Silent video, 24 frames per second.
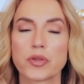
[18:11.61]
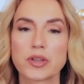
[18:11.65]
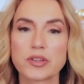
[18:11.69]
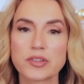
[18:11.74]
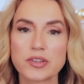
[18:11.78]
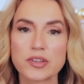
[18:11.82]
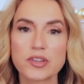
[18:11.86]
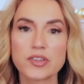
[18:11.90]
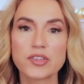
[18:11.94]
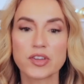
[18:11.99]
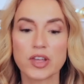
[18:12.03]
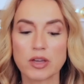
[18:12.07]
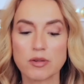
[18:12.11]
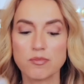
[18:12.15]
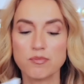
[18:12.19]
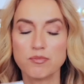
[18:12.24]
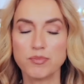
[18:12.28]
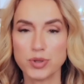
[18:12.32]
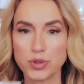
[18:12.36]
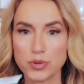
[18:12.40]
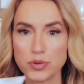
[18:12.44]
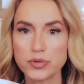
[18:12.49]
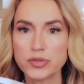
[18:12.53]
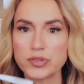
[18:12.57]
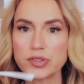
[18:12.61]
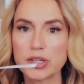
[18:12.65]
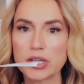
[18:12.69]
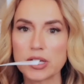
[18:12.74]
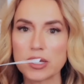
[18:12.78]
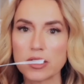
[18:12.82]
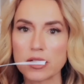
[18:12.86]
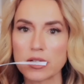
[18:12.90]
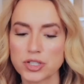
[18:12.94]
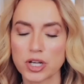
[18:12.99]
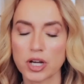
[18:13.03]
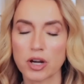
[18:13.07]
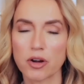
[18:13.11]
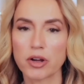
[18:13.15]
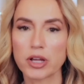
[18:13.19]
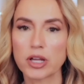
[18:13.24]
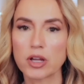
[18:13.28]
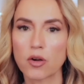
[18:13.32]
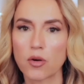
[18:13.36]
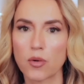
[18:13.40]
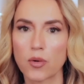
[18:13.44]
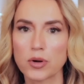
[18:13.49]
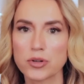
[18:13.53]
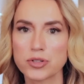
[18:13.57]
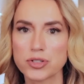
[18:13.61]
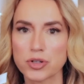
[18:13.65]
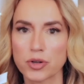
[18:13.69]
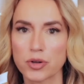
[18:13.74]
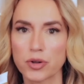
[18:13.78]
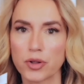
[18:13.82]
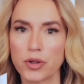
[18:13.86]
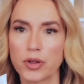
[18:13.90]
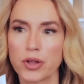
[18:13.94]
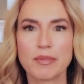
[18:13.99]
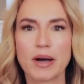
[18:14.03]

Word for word: This is a boozy cherry cordial.